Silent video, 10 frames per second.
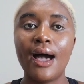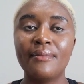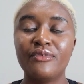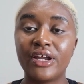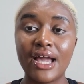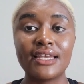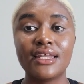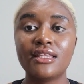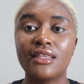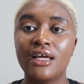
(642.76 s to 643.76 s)

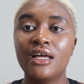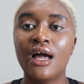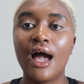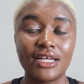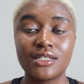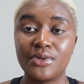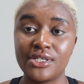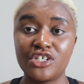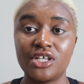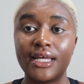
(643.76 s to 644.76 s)
regarding the vacant
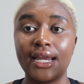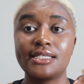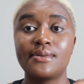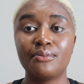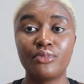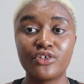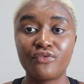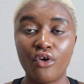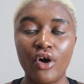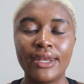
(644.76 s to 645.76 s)
position that has been put
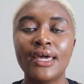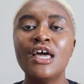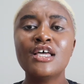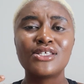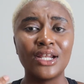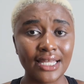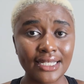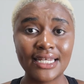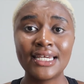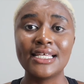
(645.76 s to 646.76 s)
forward. So
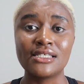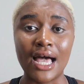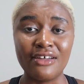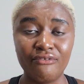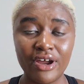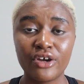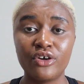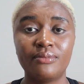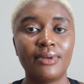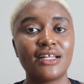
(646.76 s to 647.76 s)
LinkedIn is a very
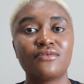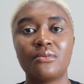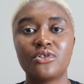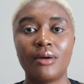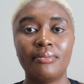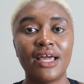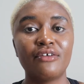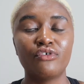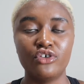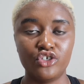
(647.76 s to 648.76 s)
good platform to apply
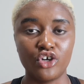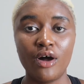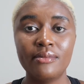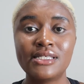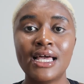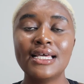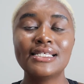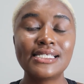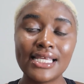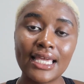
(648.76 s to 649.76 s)
for jobs.
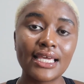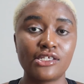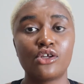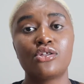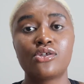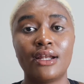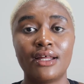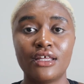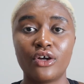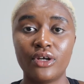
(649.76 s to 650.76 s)
Seek is also
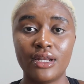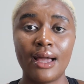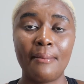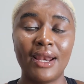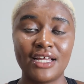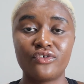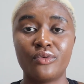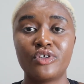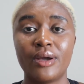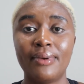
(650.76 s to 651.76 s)
another good
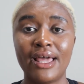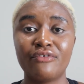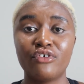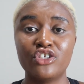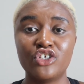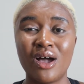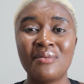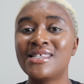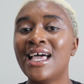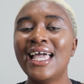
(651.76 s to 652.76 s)
platform to apply for
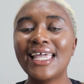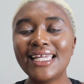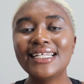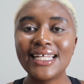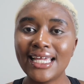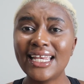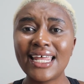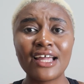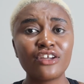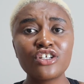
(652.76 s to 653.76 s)
jobs. Indeed,
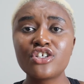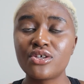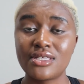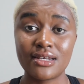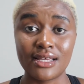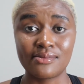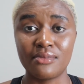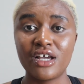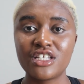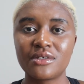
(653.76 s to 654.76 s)
I don't use it as
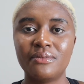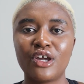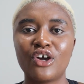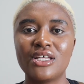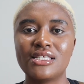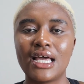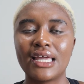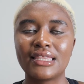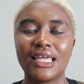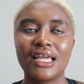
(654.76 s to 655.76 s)
much because
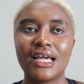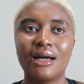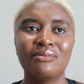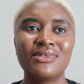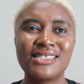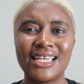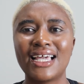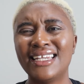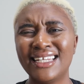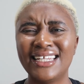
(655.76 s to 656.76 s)
I think Seek
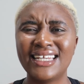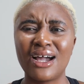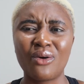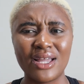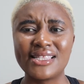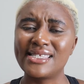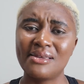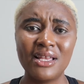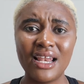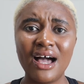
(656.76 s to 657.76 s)
and Indeed are quite
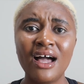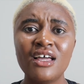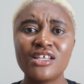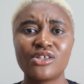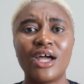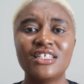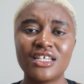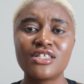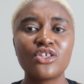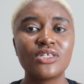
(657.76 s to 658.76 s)
similar. So I
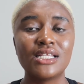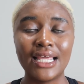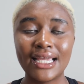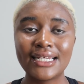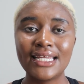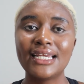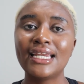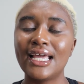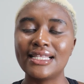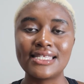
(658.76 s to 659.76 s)
just use
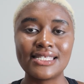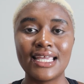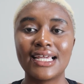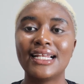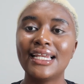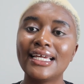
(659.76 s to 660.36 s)
LinkedIn and Seek.